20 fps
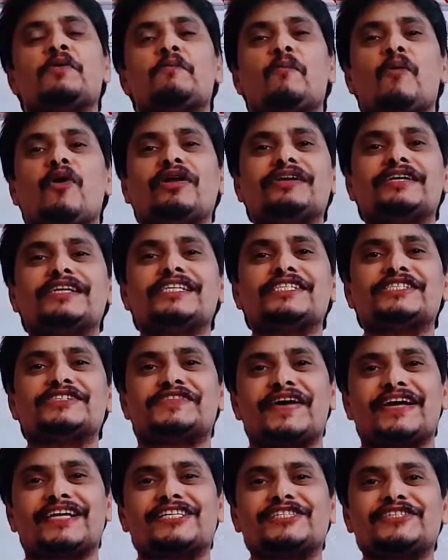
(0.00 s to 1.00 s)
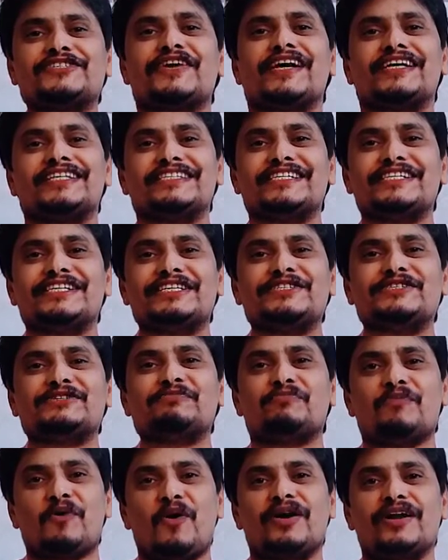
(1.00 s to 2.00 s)
molecular structure and theories
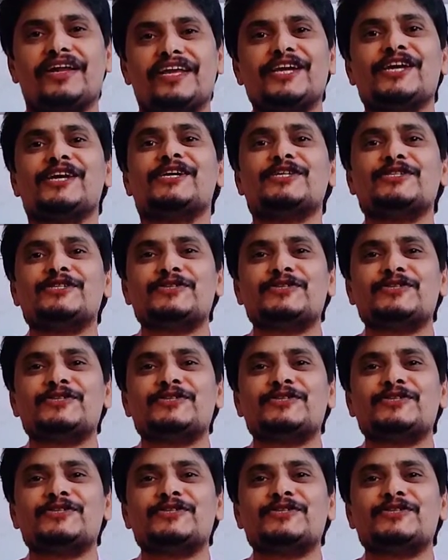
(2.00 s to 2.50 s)
of bonding,